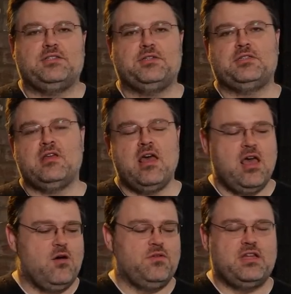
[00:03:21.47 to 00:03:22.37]
It's just,
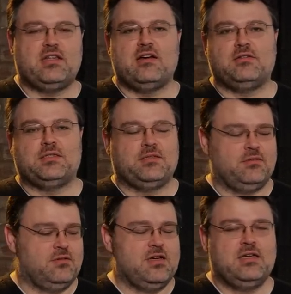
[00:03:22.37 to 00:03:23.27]
with Intel's,
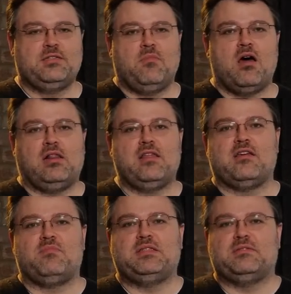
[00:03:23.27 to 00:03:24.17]
it's a
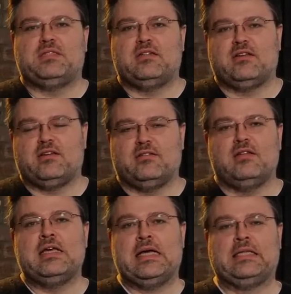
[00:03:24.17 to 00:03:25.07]
monolithic piece of silicon,
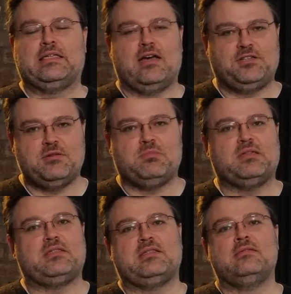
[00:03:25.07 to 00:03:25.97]
it's not
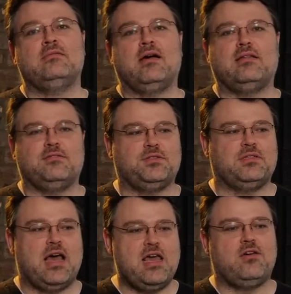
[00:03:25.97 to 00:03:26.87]
chiplets, and
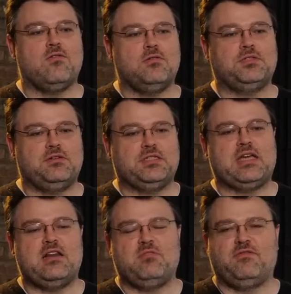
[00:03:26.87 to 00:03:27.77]
there's 8 cores that are
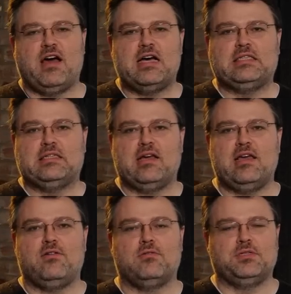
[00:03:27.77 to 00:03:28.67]
designed to be fast and
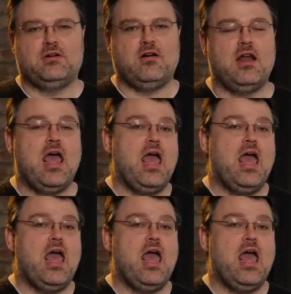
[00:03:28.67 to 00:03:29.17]
8 cores that aren't.